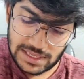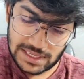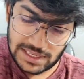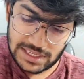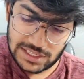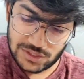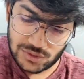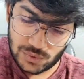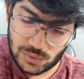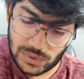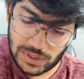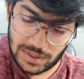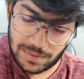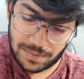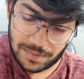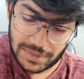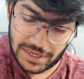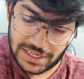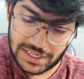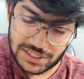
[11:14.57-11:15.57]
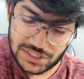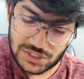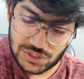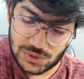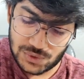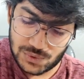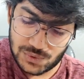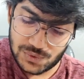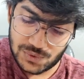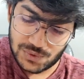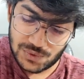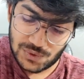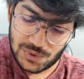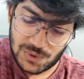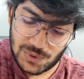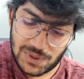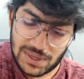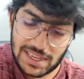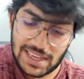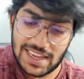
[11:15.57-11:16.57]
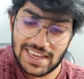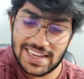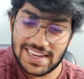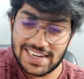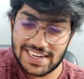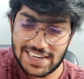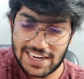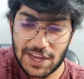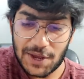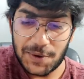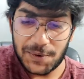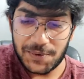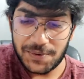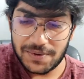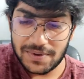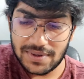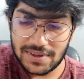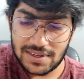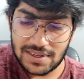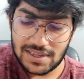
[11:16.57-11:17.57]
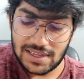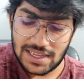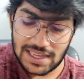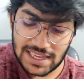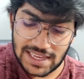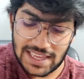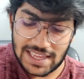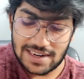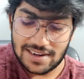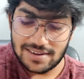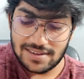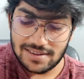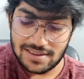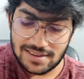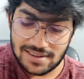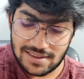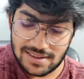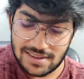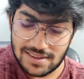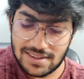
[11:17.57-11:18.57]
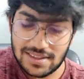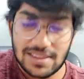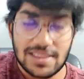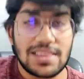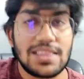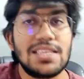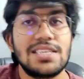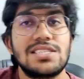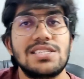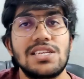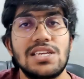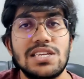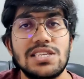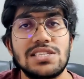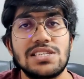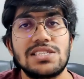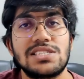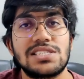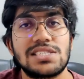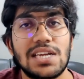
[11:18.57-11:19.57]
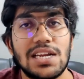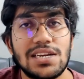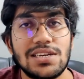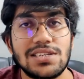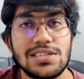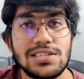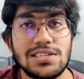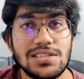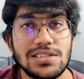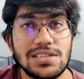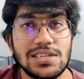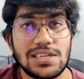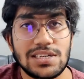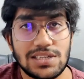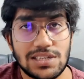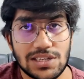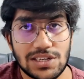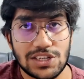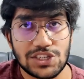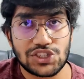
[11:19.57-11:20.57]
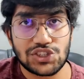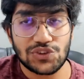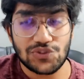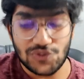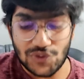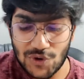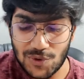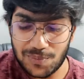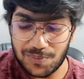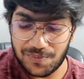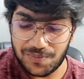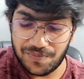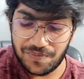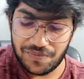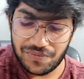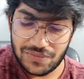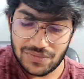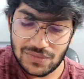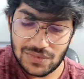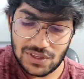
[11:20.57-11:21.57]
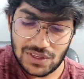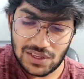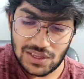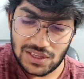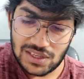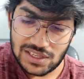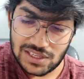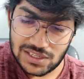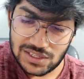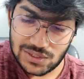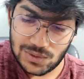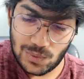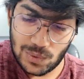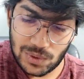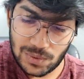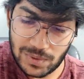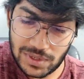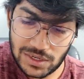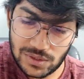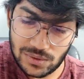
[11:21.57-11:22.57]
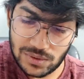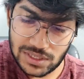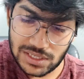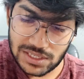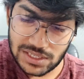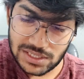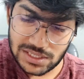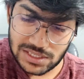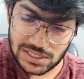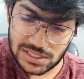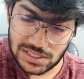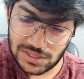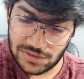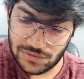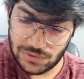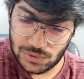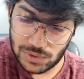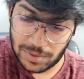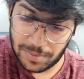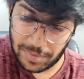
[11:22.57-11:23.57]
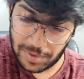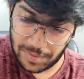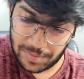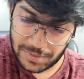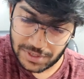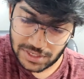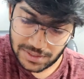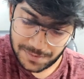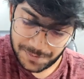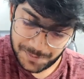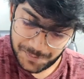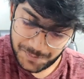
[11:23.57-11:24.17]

s square minus 2. And now again, this is a standard integration form. So what we'll do is, if you remember,